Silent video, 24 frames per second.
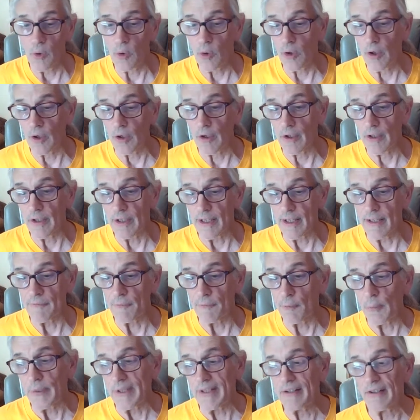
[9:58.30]
Or if
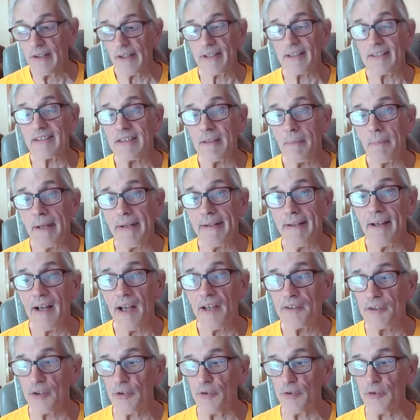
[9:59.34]
we look at somebody
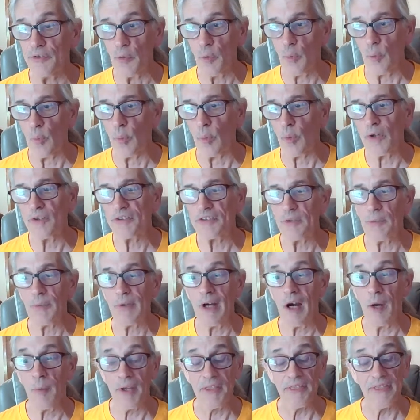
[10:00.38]
else who's worse than we
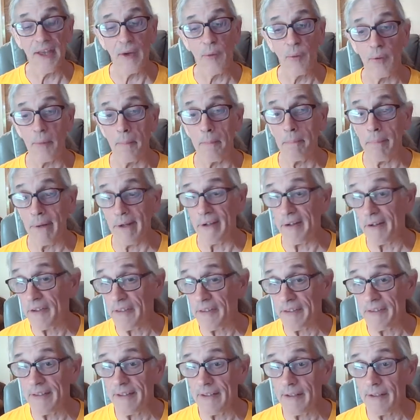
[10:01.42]
are, we think we're better than